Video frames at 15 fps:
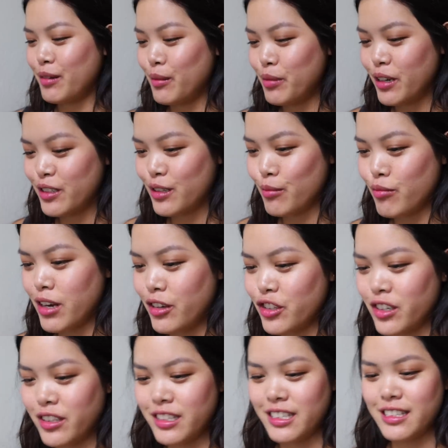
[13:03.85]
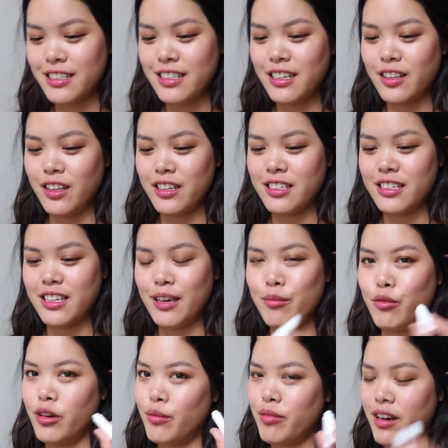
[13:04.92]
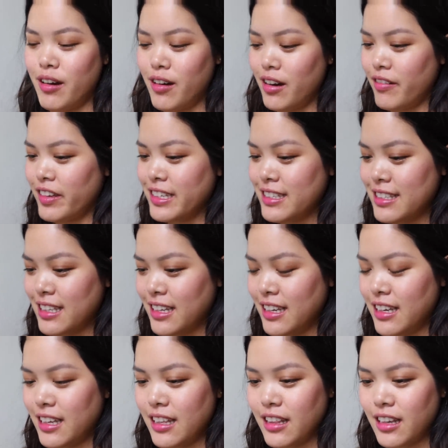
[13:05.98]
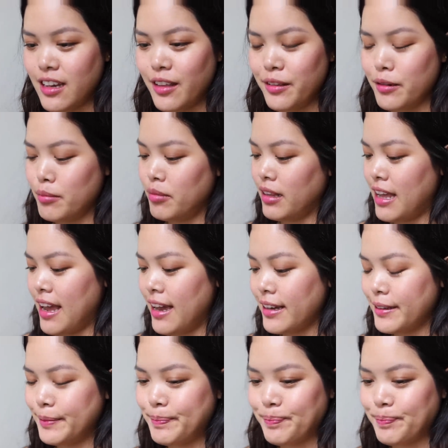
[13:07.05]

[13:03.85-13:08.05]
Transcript: want to put on some brow gel. This is the Glossier Boy Brow, obviously, in the color black.